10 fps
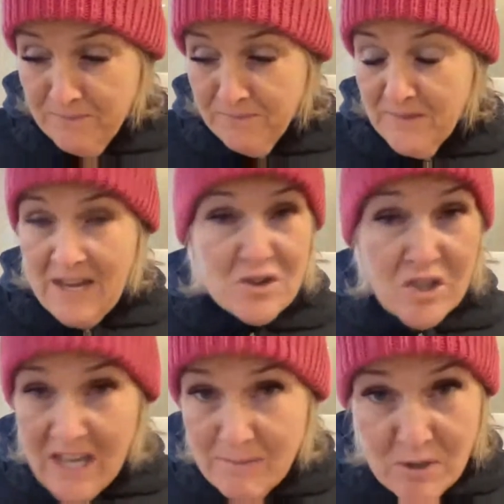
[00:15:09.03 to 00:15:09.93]
I just
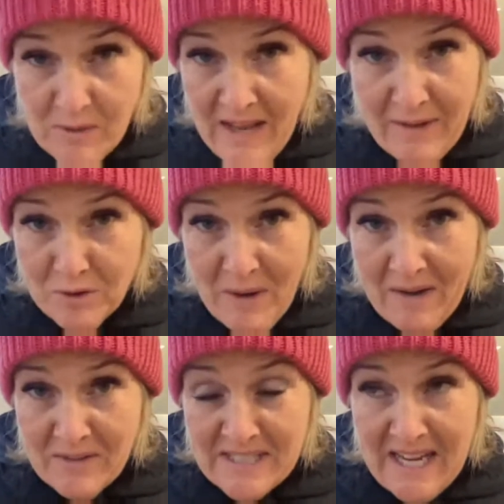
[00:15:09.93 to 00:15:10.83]
keep doing that throughout the
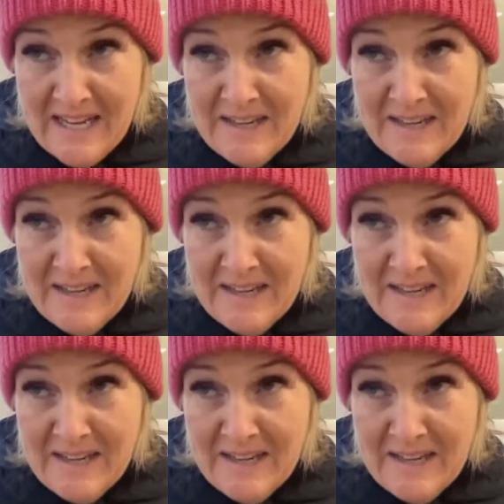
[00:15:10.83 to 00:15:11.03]
day.